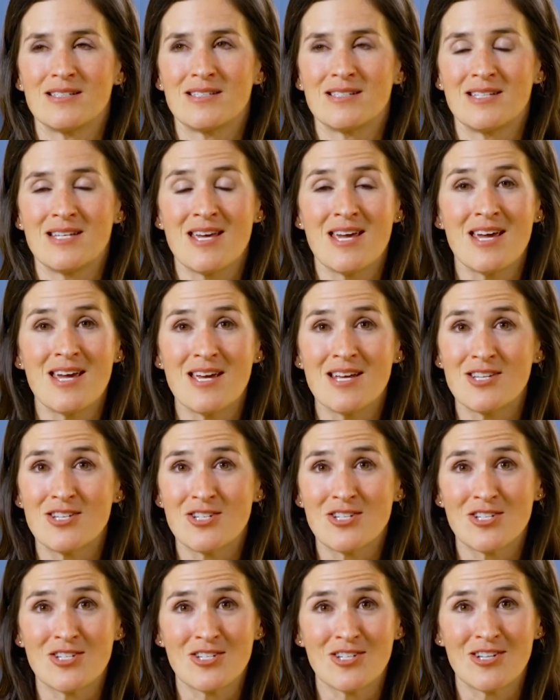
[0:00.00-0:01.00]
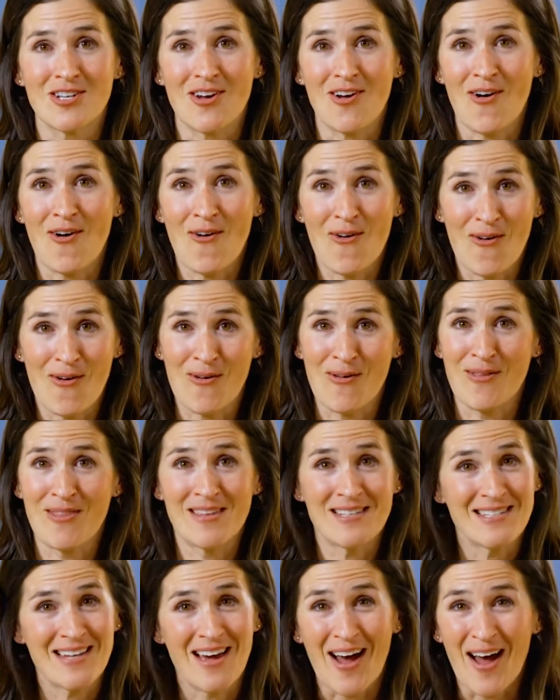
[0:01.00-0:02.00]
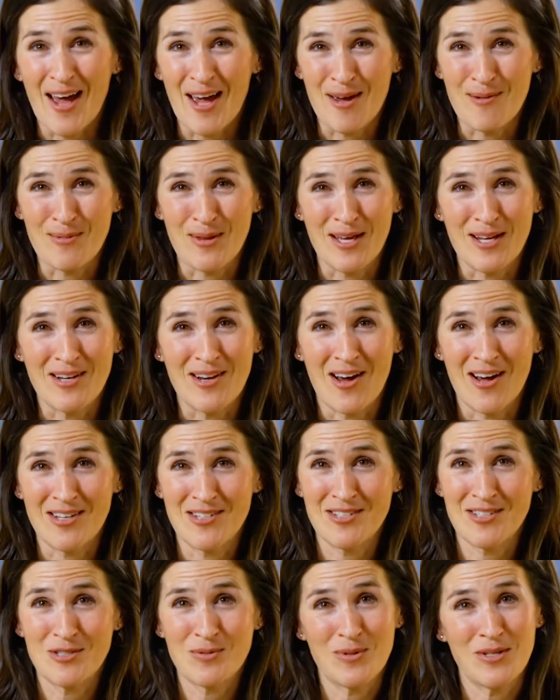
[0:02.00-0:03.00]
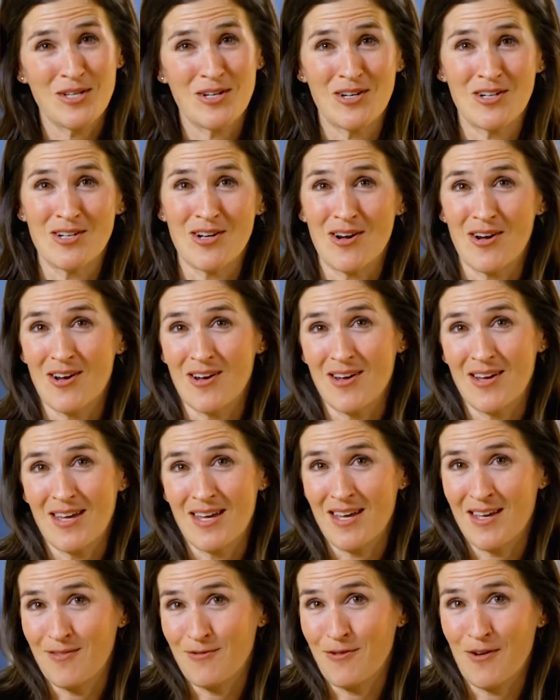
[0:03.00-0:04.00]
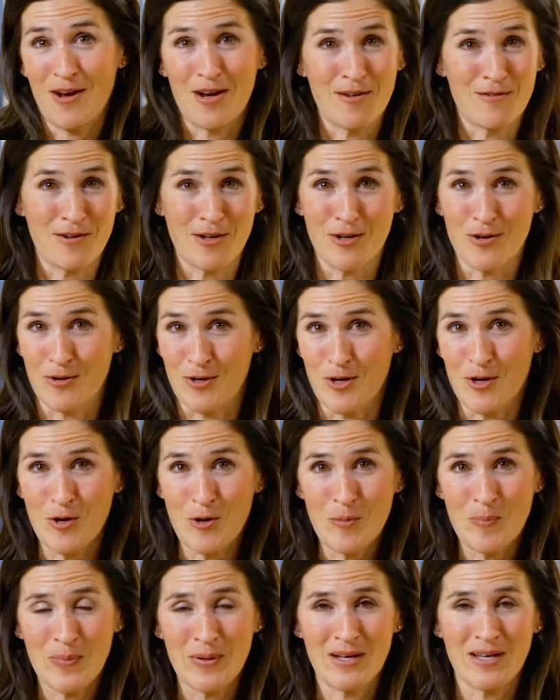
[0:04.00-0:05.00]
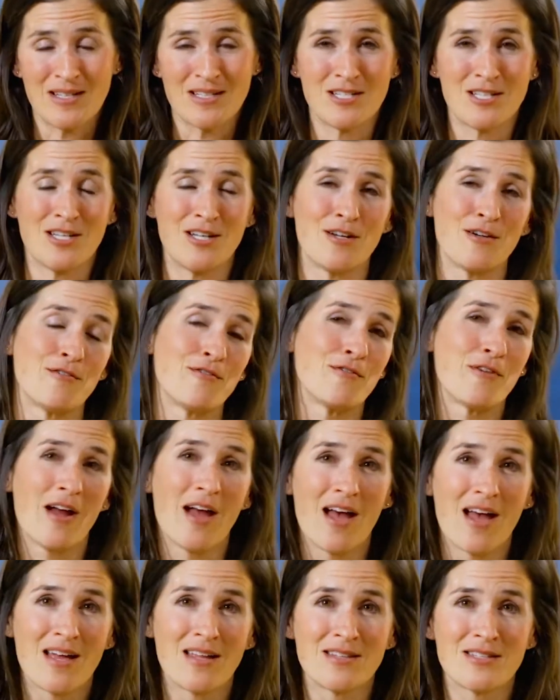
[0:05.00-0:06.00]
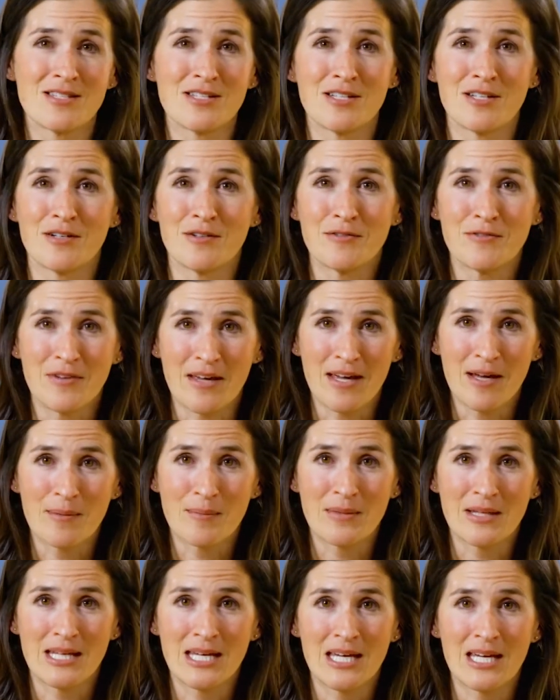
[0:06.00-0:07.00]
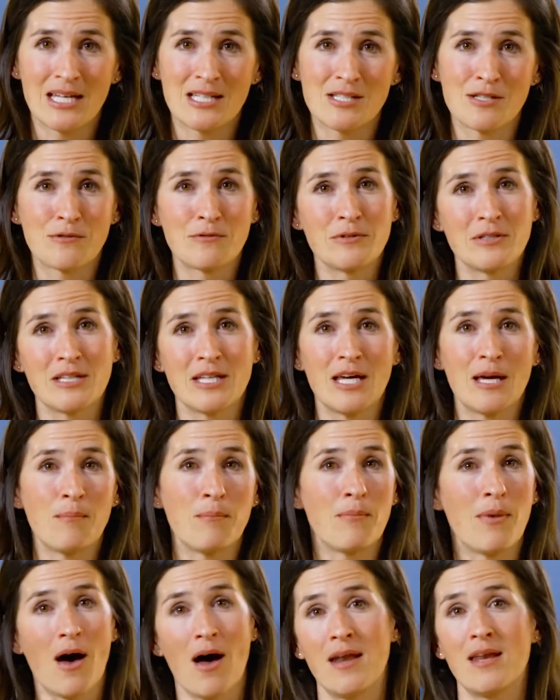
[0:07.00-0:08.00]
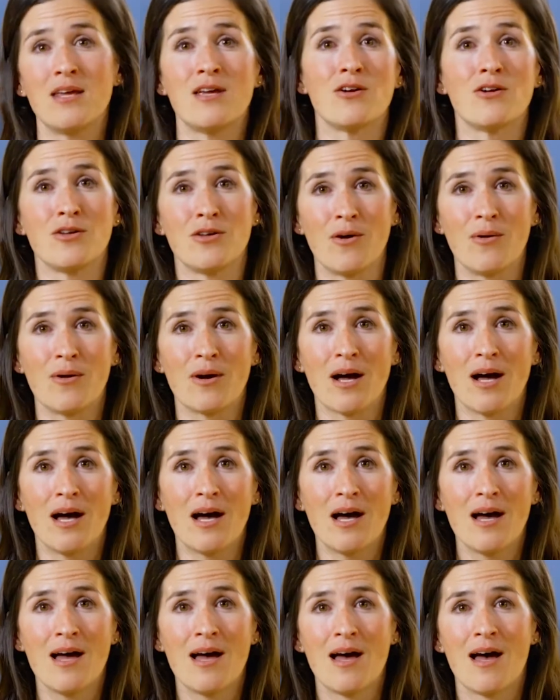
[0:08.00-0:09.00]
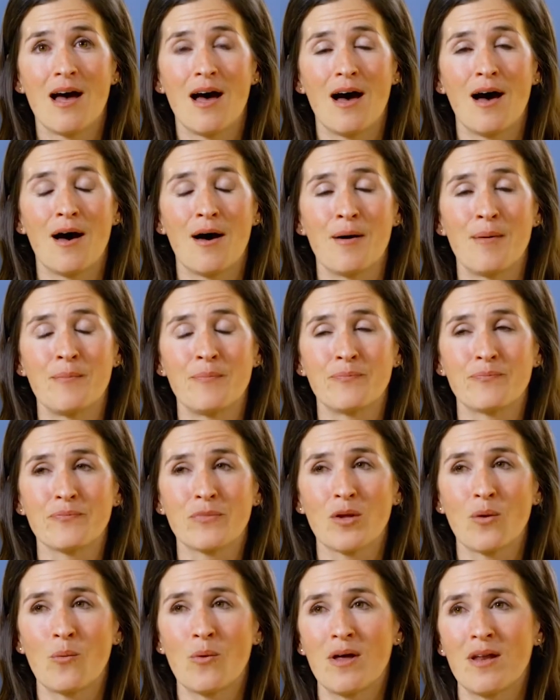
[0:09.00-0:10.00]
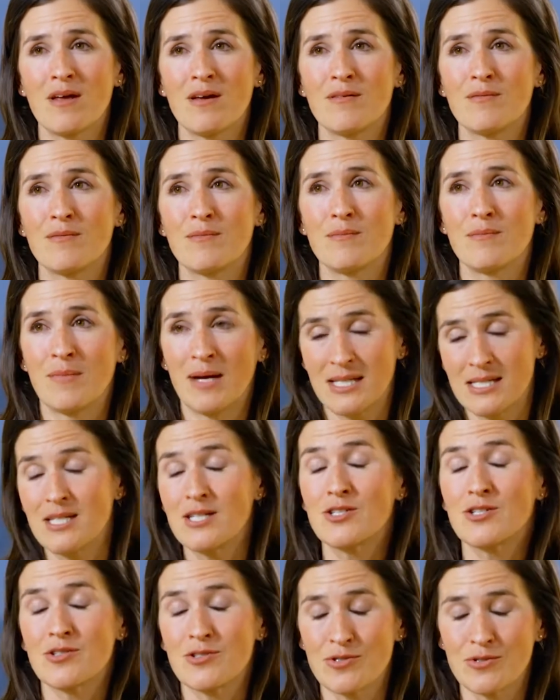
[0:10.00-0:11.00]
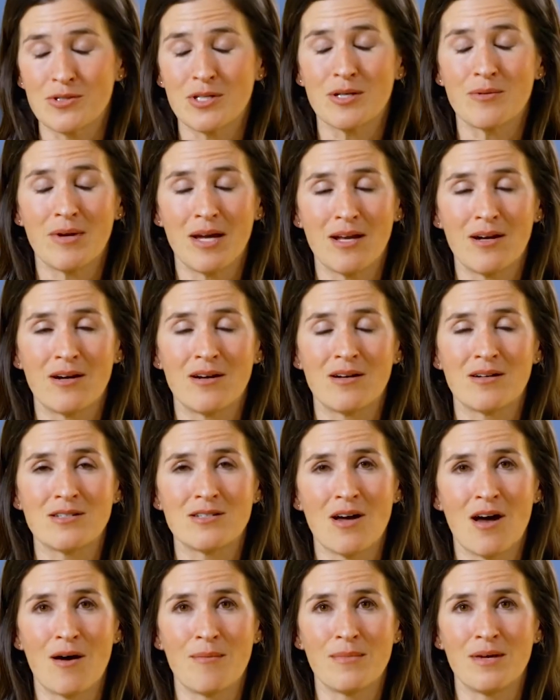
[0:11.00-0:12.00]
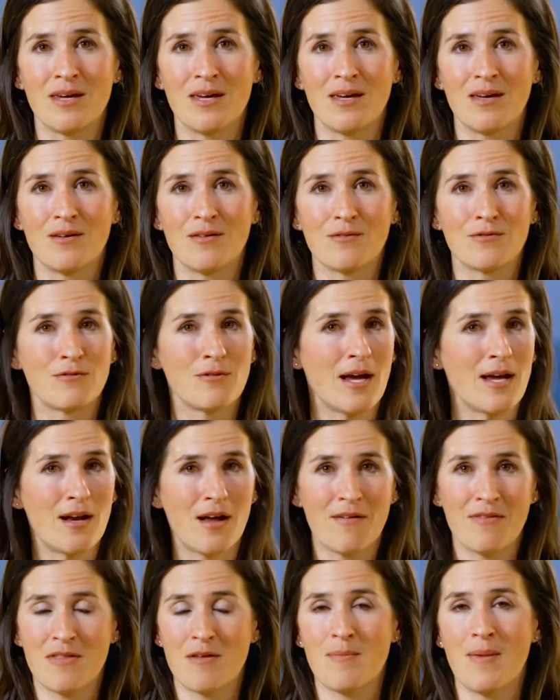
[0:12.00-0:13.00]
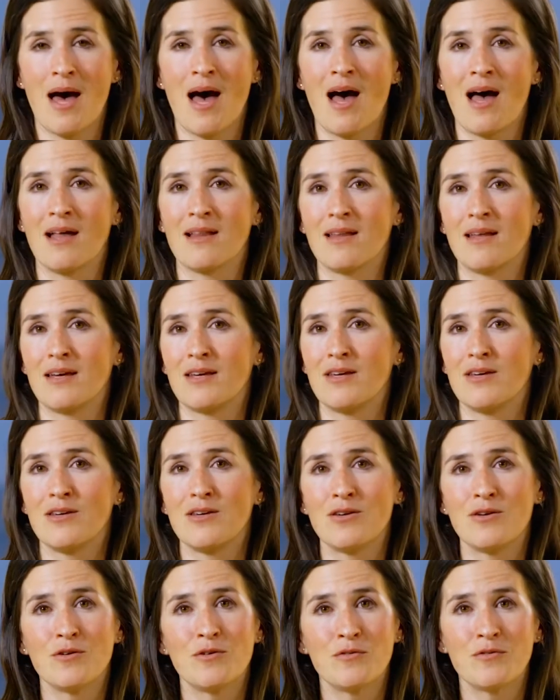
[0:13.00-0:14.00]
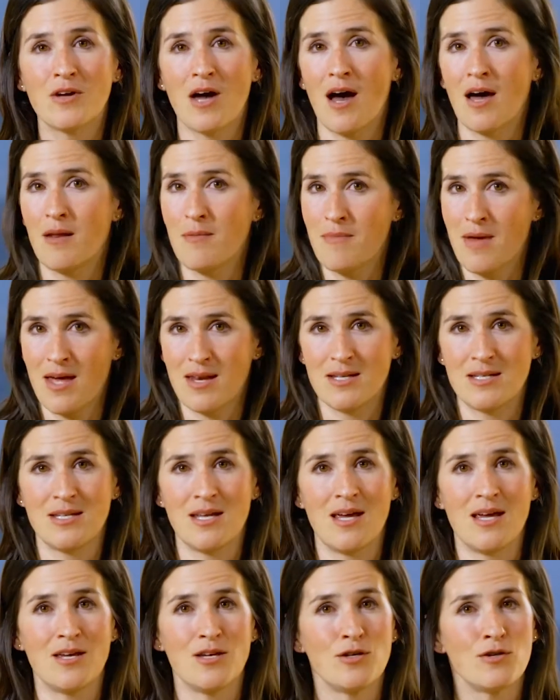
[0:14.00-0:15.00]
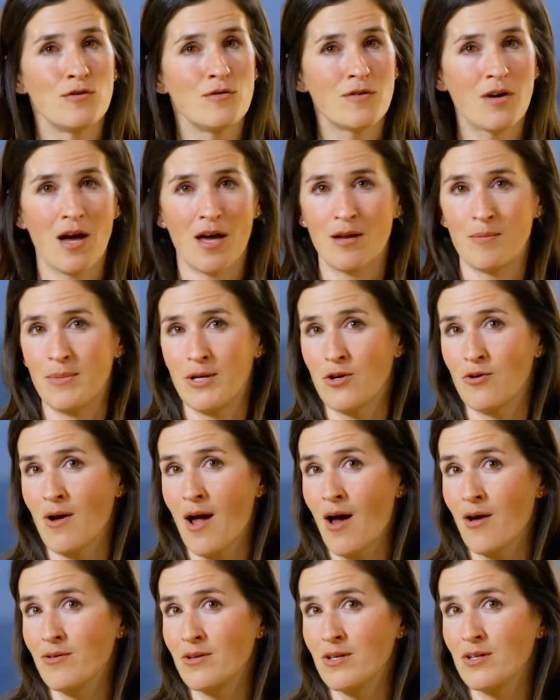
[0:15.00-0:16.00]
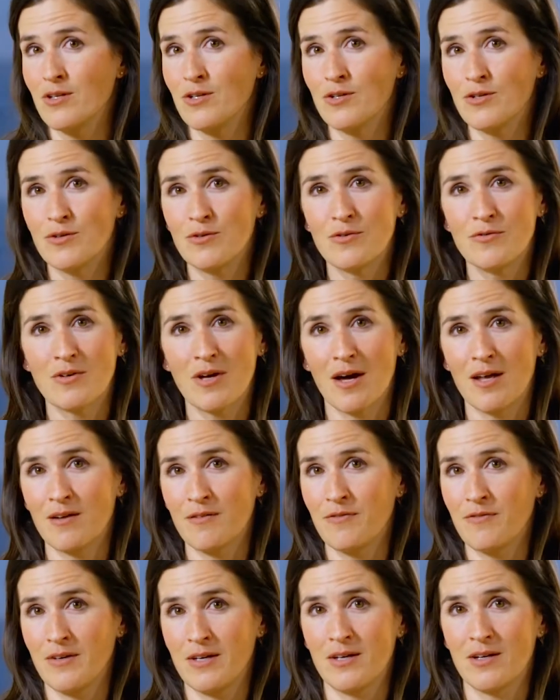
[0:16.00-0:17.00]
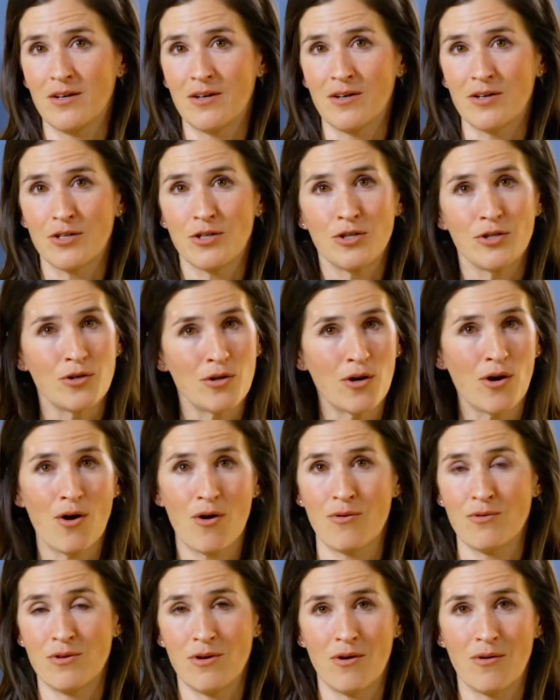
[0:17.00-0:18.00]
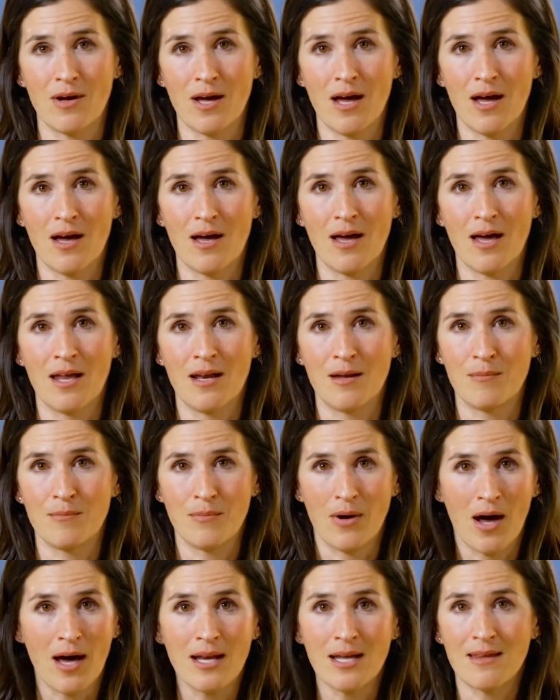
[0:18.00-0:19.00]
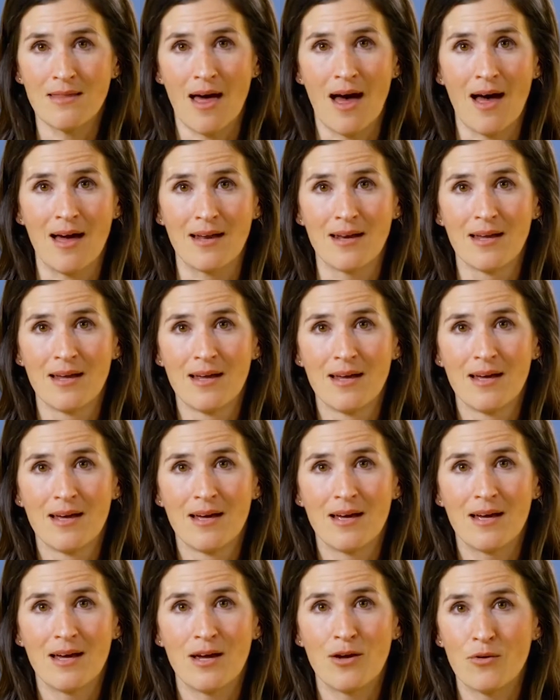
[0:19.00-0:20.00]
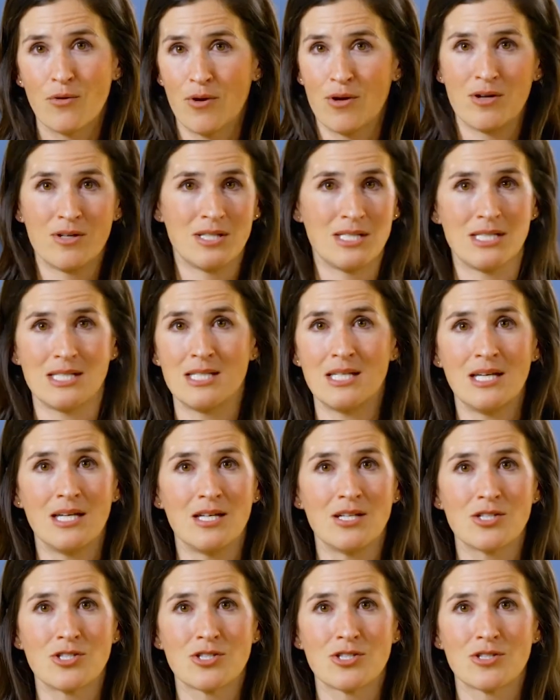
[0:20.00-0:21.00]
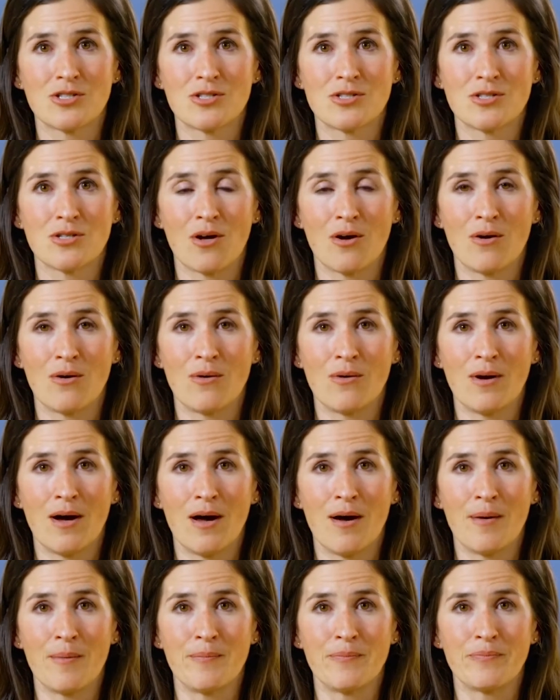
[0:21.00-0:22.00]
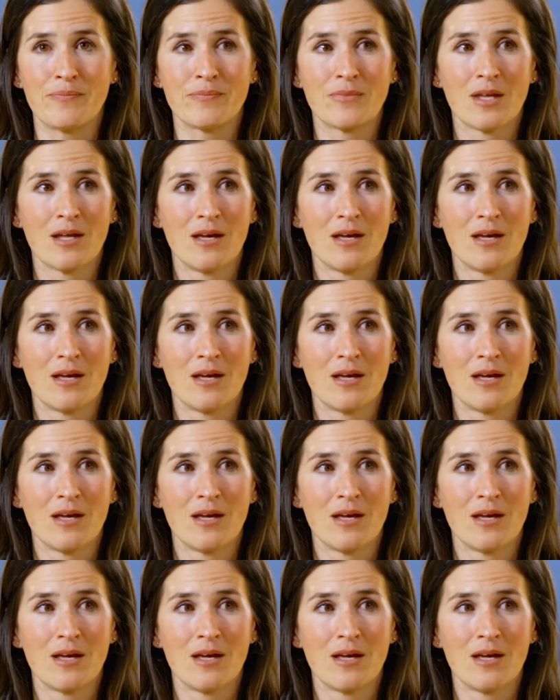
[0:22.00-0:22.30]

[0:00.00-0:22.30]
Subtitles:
teach all the time, like not just when you're in front of a group, but to your friends, to your family, to really embody your yoga. One of my teacher, Julie Rader, taught me right off the bat, like you've got to meditate, you've got to be grounded, you've got to feel your own yoga and embody that in order to teach. So